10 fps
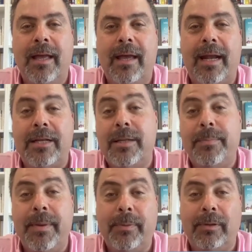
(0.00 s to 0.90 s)
and actually
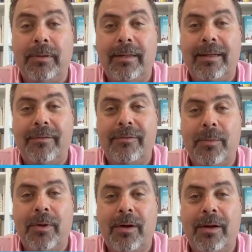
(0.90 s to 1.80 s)
people
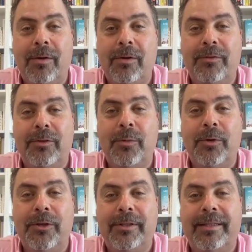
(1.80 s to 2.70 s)
from all over the
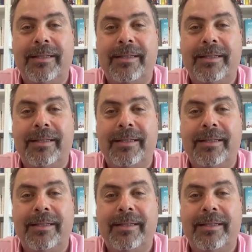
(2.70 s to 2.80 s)
world,